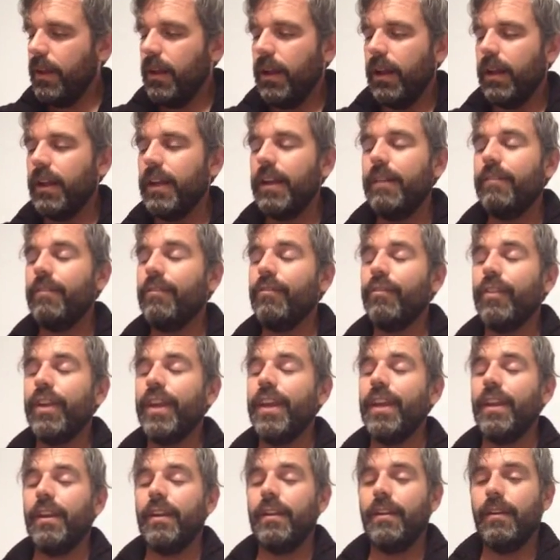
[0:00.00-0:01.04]
I'll never
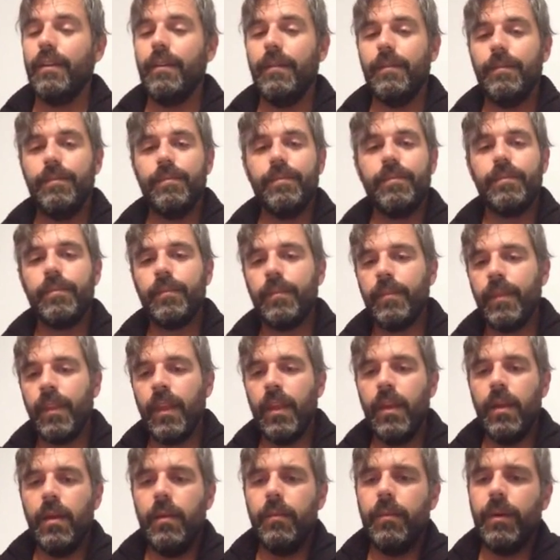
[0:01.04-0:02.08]
forget it.
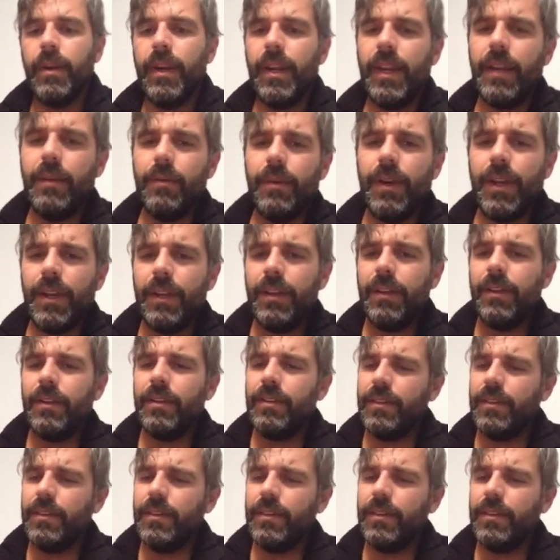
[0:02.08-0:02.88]
But anyway,